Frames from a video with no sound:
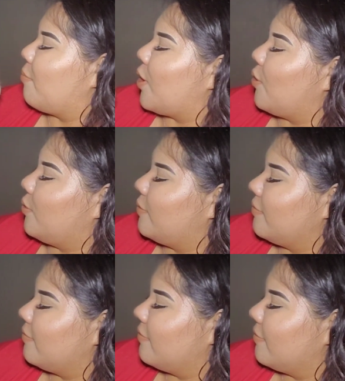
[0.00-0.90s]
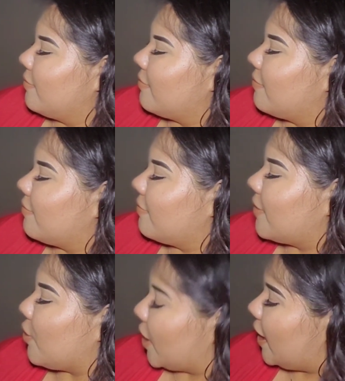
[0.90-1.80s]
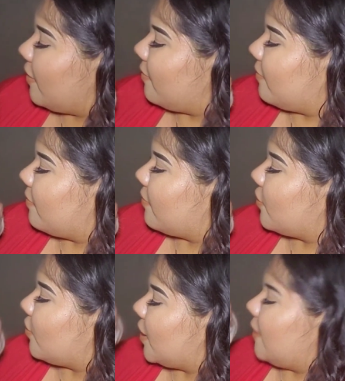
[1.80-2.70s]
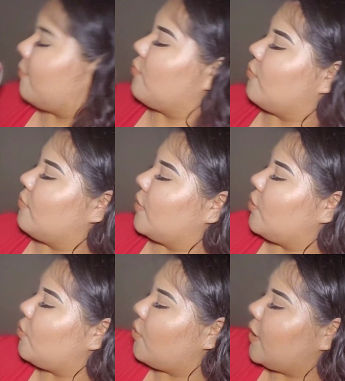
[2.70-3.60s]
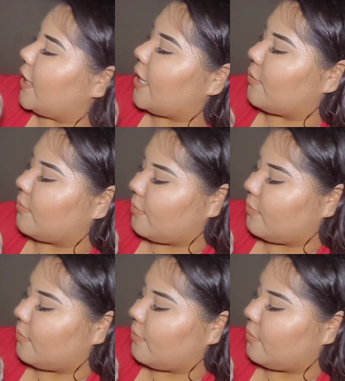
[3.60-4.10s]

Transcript: bro. Okay? Okay. You go lay down.